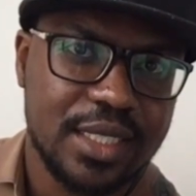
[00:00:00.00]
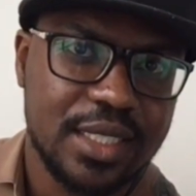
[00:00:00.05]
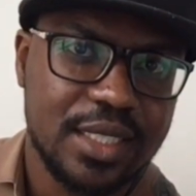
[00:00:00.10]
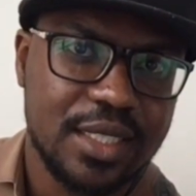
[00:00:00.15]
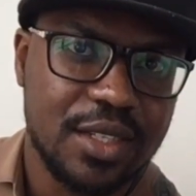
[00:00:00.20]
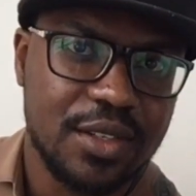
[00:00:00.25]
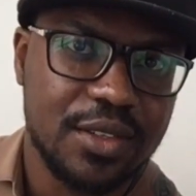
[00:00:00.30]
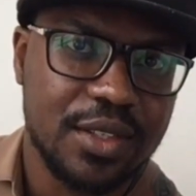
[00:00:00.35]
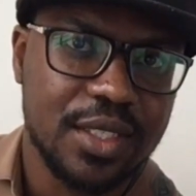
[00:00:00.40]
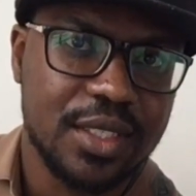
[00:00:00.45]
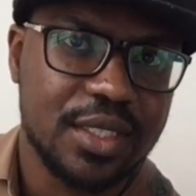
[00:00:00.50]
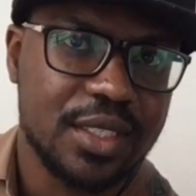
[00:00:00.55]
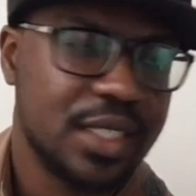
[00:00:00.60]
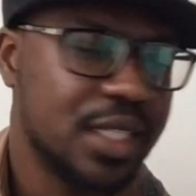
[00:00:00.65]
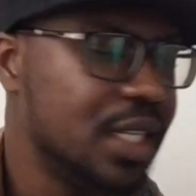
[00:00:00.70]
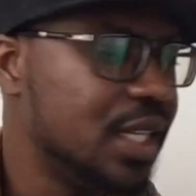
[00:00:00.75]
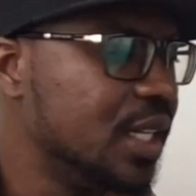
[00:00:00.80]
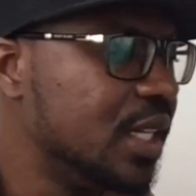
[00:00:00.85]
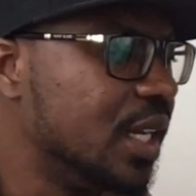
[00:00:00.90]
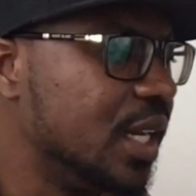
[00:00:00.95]
All right,
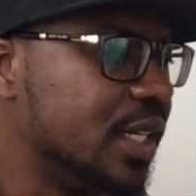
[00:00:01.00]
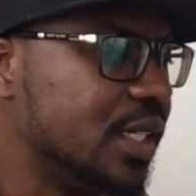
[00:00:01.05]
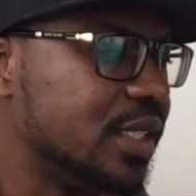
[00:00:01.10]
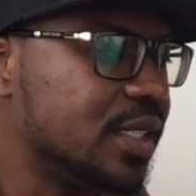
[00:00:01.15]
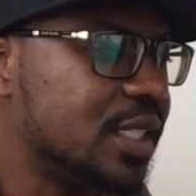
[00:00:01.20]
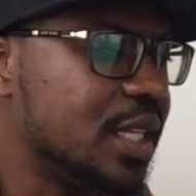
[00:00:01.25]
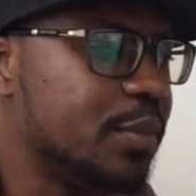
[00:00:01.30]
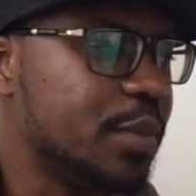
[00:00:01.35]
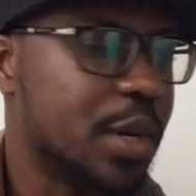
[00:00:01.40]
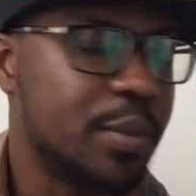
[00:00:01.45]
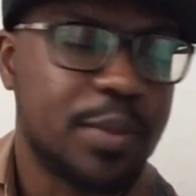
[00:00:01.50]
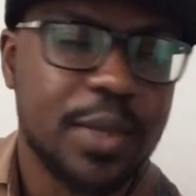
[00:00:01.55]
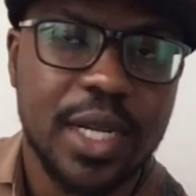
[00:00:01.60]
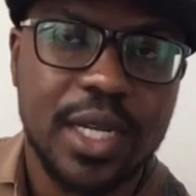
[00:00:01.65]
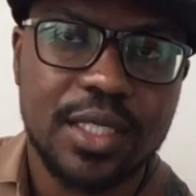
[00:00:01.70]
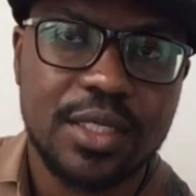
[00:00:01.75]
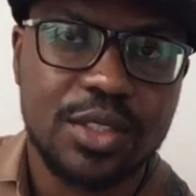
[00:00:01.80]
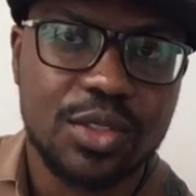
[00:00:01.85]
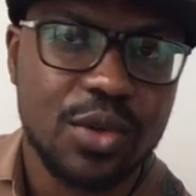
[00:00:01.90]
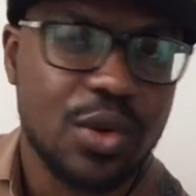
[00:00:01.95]
and the same applies
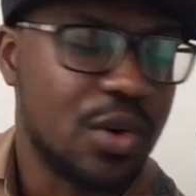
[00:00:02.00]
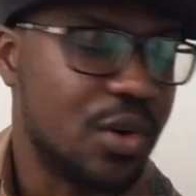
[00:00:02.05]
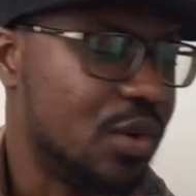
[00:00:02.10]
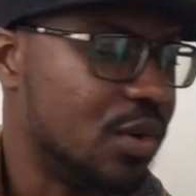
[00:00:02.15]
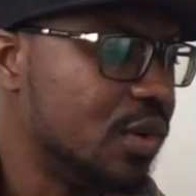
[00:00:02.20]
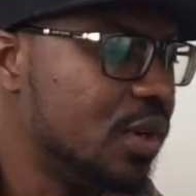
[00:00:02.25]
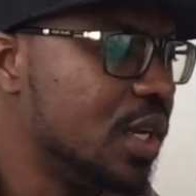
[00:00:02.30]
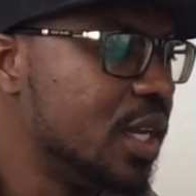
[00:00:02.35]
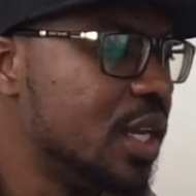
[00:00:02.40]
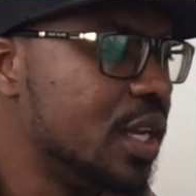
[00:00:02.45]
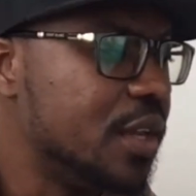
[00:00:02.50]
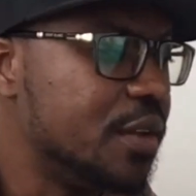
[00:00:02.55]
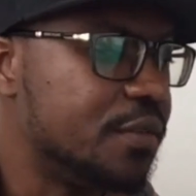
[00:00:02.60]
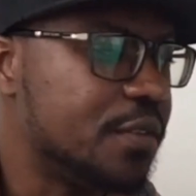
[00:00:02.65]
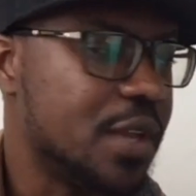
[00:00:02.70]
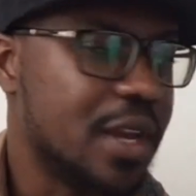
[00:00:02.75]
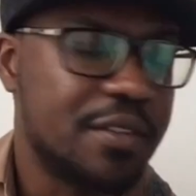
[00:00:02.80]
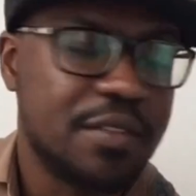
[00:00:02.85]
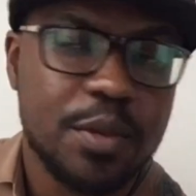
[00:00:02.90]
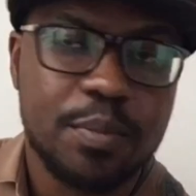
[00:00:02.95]
to all. If you
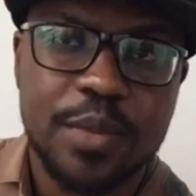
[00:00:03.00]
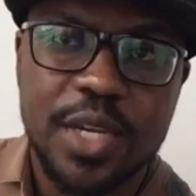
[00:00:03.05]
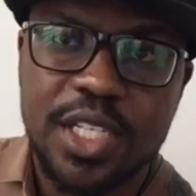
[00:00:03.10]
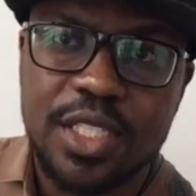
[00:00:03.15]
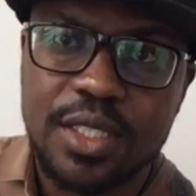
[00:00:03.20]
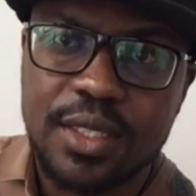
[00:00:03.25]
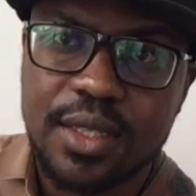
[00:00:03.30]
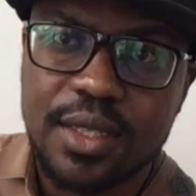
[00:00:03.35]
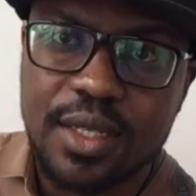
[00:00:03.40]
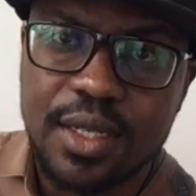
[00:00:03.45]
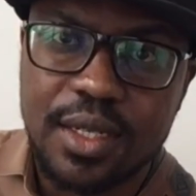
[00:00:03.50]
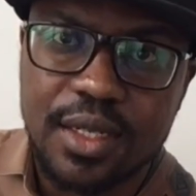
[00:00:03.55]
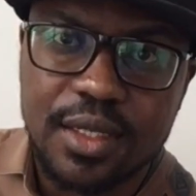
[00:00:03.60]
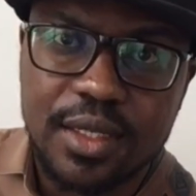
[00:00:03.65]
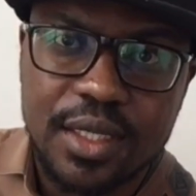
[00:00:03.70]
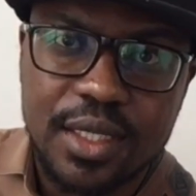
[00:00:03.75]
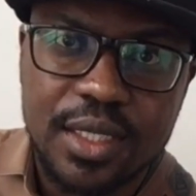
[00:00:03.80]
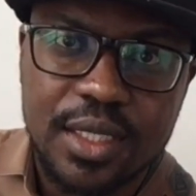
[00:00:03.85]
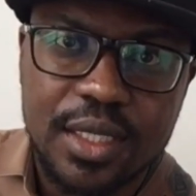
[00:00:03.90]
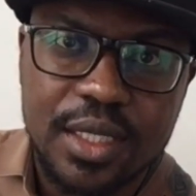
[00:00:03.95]
have a major third
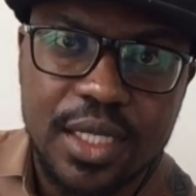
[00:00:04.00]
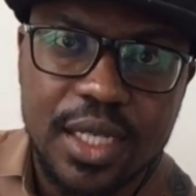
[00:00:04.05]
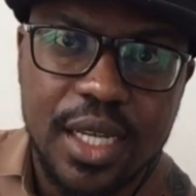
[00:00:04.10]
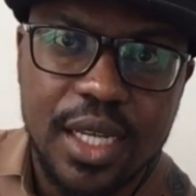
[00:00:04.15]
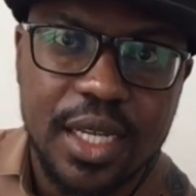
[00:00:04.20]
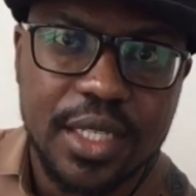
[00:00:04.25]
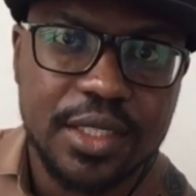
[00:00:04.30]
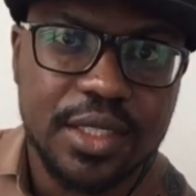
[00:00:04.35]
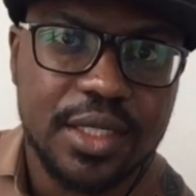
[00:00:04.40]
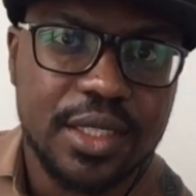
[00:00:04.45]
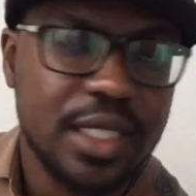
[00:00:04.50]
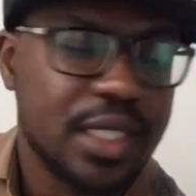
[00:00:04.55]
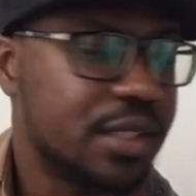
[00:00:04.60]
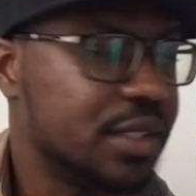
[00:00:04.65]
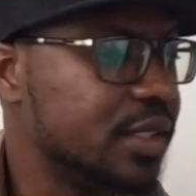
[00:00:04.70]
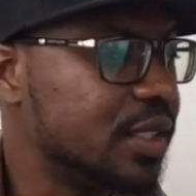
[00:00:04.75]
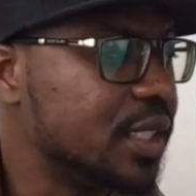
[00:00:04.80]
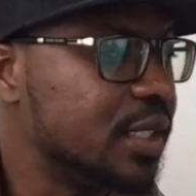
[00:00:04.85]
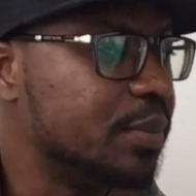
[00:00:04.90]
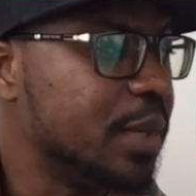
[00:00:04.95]
and you decrease
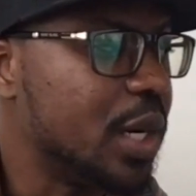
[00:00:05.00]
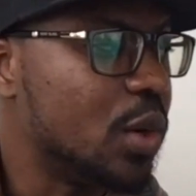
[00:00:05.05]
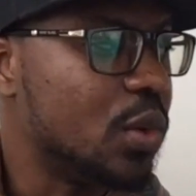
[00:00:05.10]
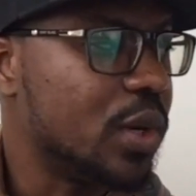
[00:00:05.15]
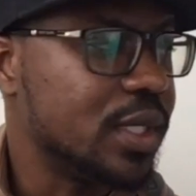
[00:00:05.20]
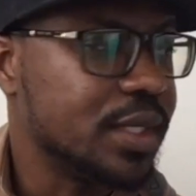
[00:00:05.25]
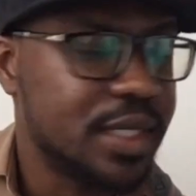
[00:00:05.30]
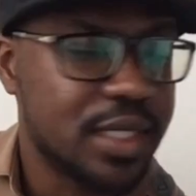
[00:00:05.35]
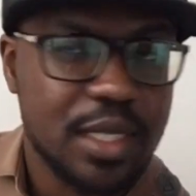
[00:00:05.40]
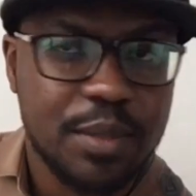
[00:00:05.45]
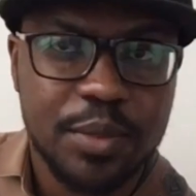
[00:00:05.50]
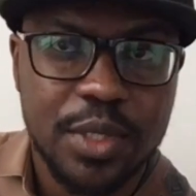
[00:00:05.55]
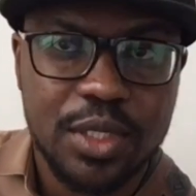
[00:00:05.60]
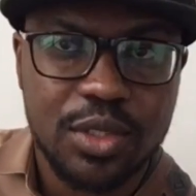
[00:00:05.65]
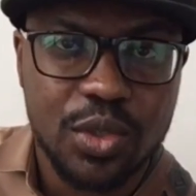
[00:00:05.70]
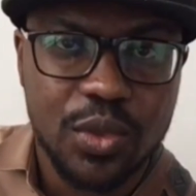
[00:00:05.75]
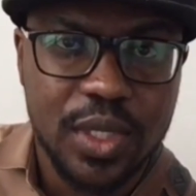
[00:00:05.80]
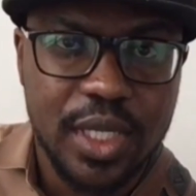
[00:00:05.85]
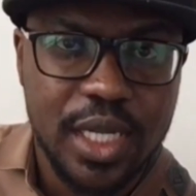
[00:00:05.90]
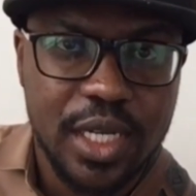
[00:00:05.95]
it by 1
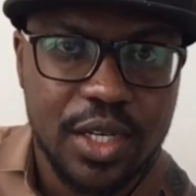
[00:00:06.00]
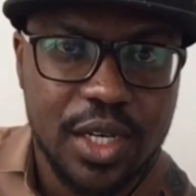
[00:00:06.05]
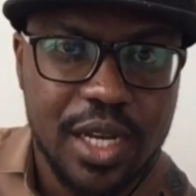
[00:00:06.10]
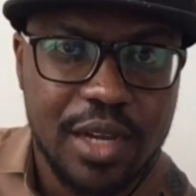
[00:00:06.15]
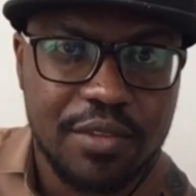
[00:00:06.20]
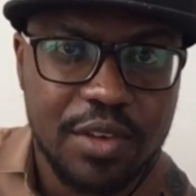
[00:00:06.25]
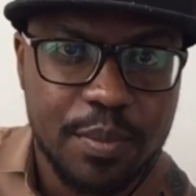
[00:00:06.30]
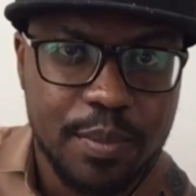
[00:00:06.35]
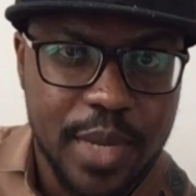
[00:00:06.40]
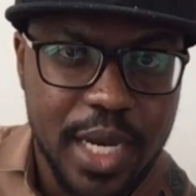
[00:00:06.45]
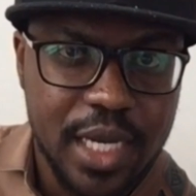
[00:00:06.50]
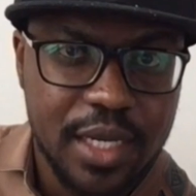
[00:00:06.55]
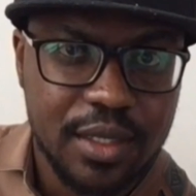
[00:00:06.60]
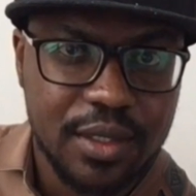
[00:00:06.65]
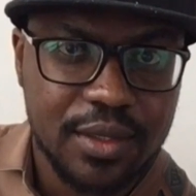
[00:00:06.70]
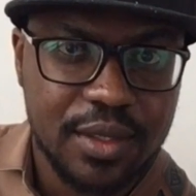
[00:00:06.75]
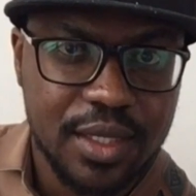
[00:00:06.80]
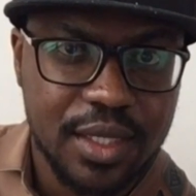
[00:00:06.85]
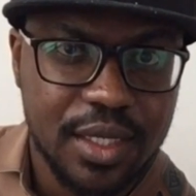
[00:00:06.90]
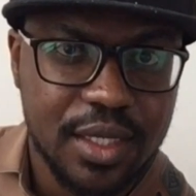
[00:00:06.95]
semitone, then you have a minor
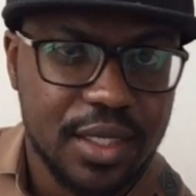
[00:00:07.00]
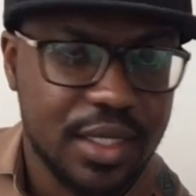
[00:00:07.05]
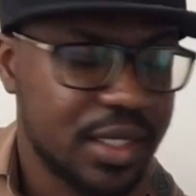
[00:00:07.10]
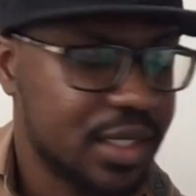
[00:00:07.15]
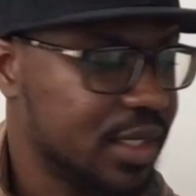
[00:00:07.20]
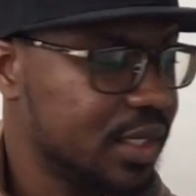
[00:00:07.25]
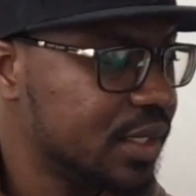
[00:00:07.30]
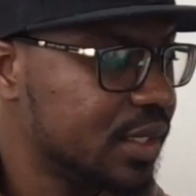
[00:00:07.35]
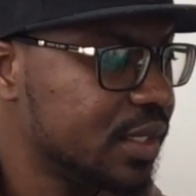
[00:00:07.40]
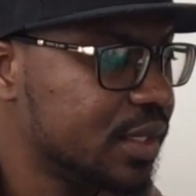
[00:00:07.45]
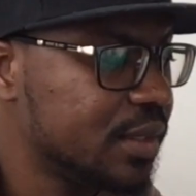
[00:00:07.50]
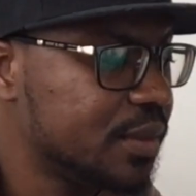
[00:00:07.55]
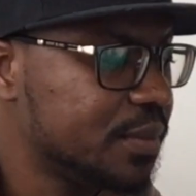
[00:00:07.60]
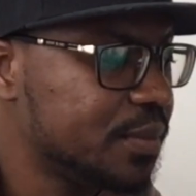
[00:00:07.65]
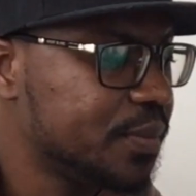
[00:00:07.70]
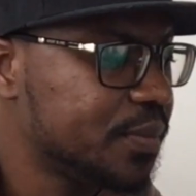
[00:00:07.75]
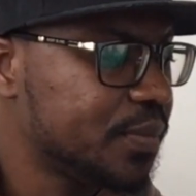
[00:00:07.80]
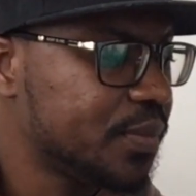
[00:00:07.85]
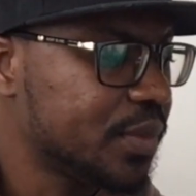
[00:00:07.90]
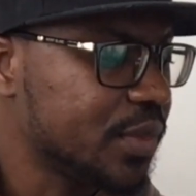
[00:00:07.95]
third.
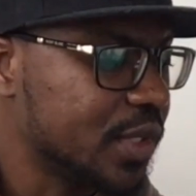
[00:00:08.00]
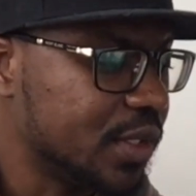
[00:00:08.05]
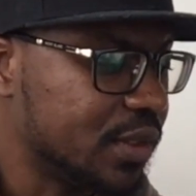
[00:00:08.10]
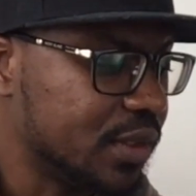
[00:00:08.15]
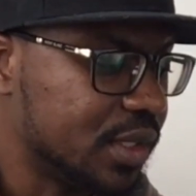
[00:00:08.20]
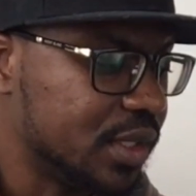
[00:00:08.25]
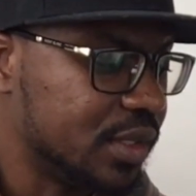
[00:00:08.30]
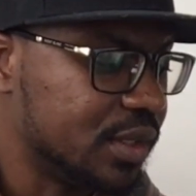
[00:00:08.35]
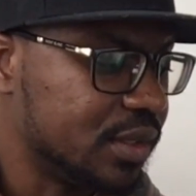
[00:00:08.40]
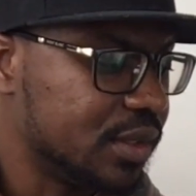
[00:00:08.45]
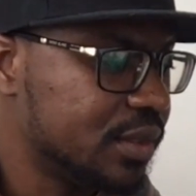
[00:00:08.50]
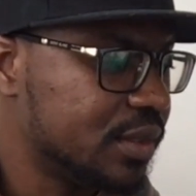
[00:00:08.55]
Okay,